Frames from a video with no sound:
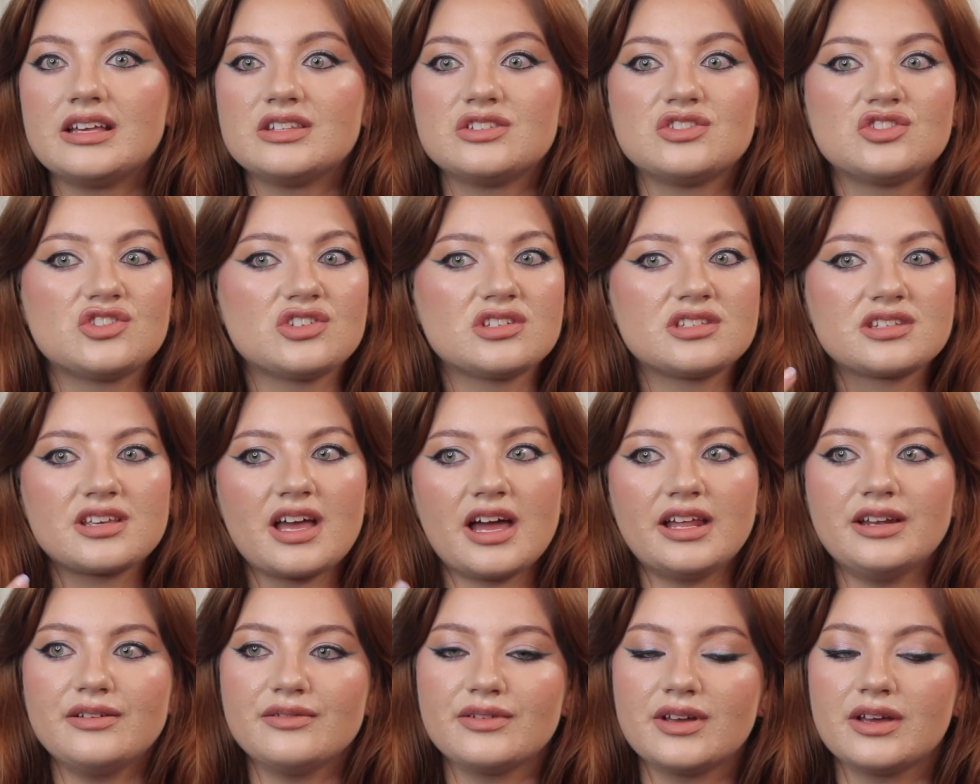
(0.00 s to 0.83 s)
It's just
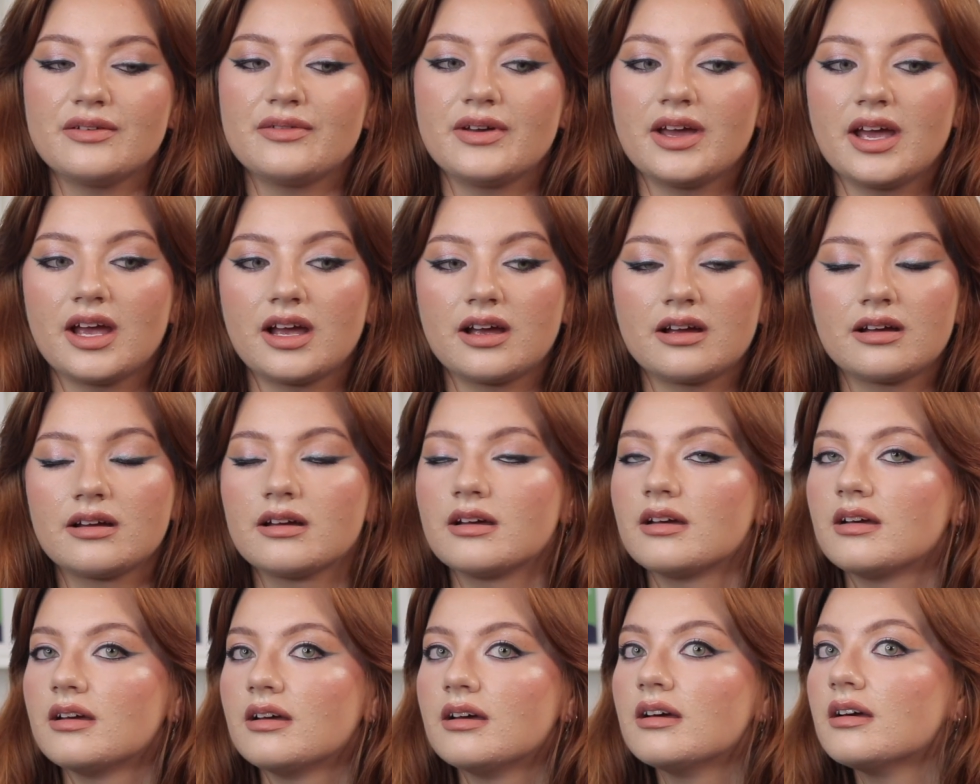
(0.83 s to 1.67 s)
kind of
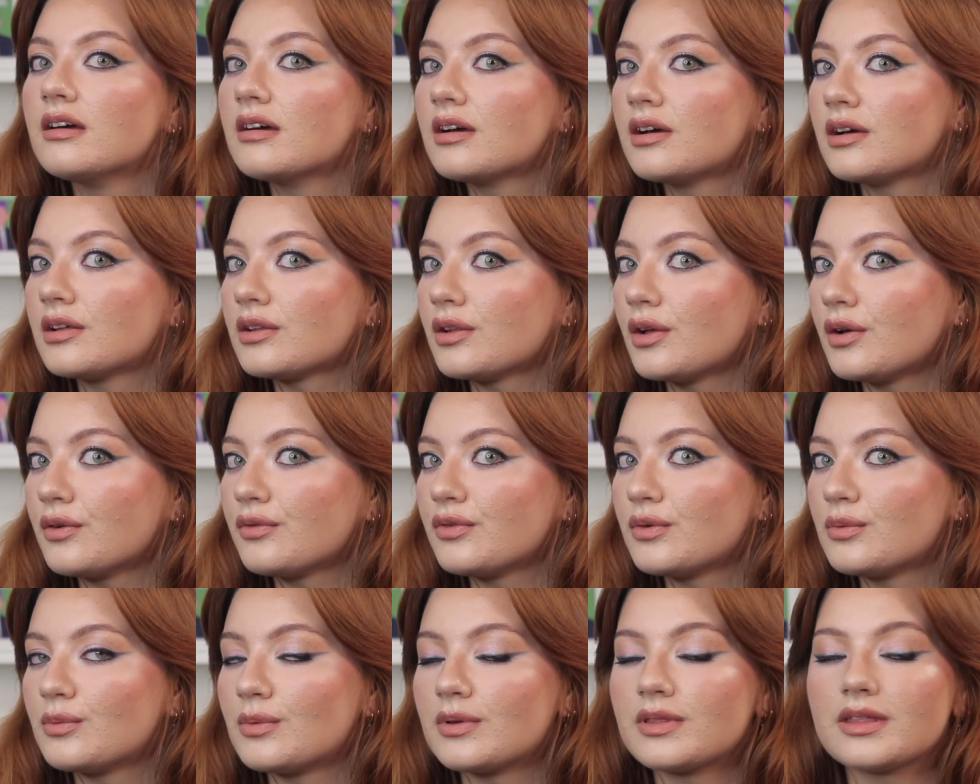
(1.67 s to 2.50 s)
giving glow
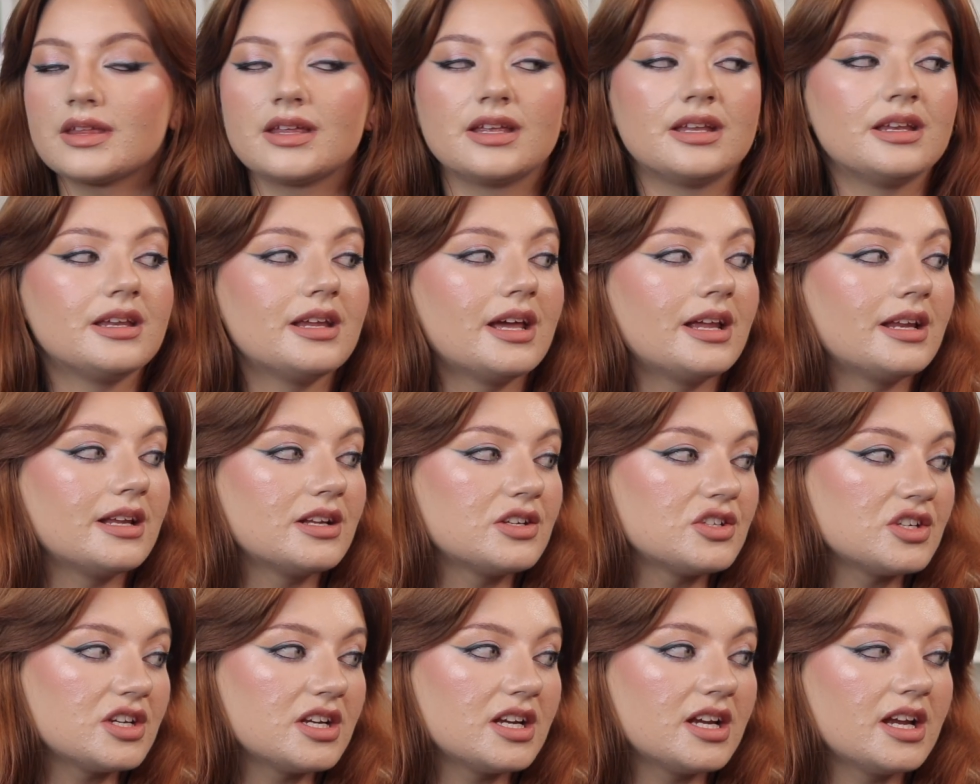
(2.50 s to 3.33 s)
from within
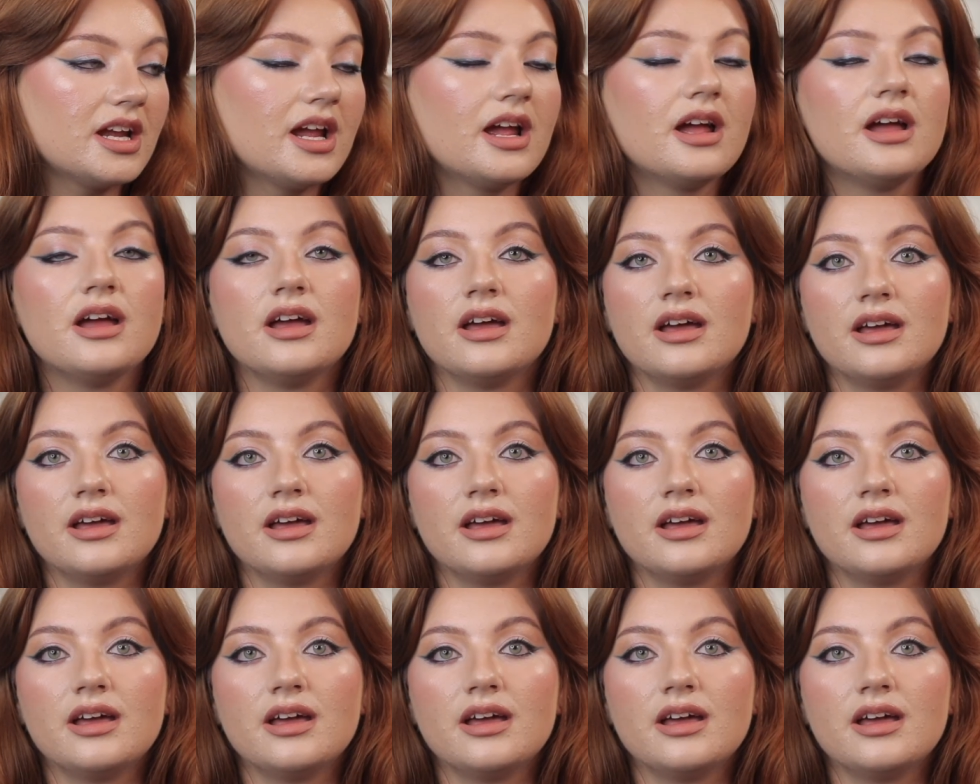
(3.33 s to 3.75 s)
energy.